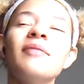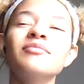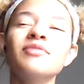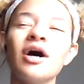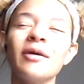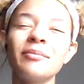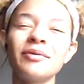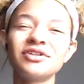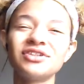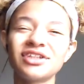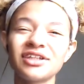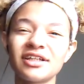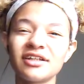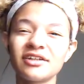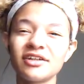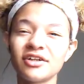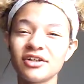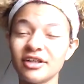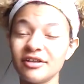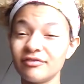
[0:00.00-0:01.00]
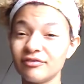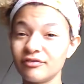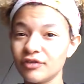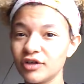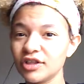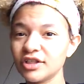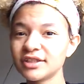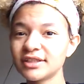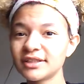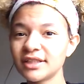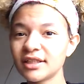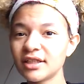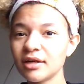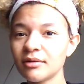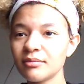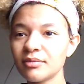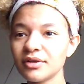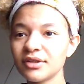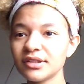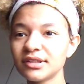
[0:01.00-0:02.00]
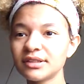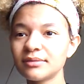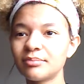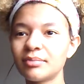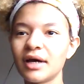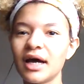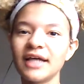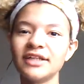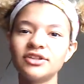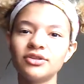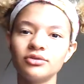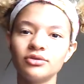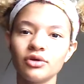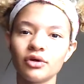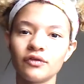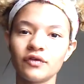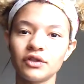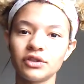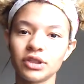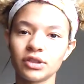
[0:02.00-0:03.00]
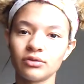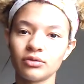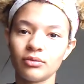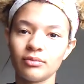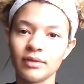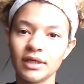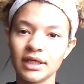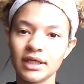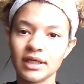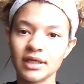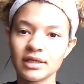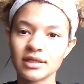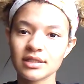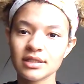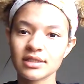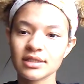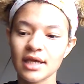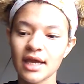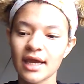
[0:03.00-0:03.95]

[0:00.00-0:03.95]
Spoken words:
not particularly versed in numbers, but I do know their general meanings,